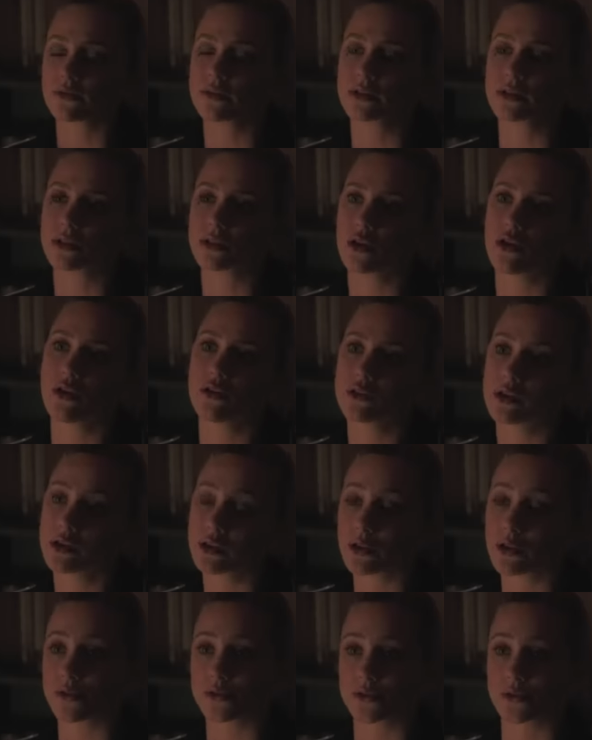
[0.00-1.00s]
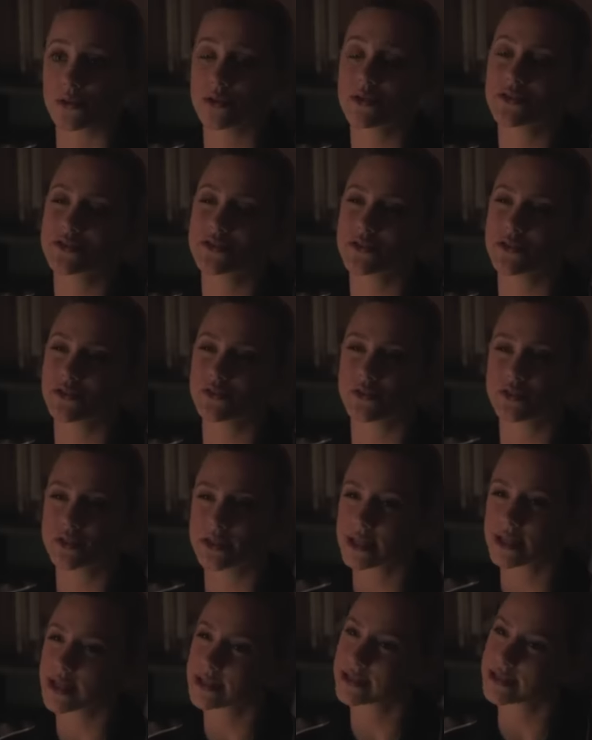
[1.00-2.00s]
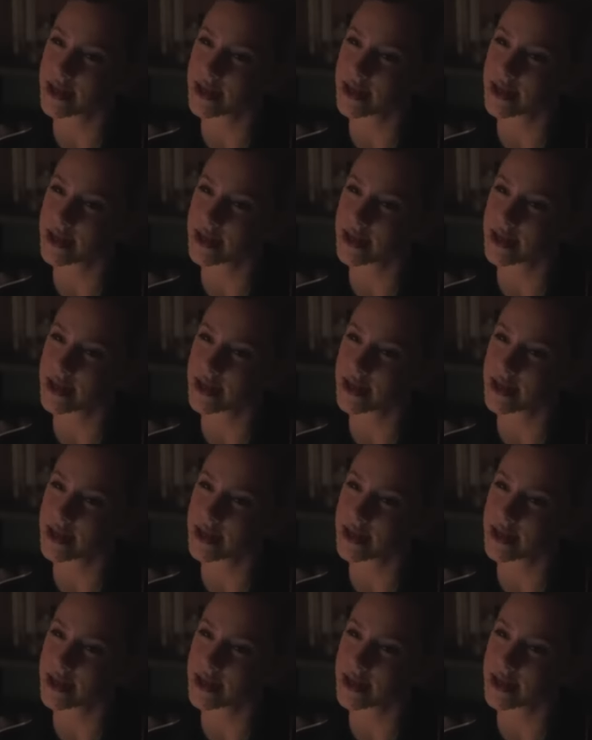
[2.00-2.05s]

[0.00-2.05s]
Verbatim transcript: Evelyn called a closed rehearsal for select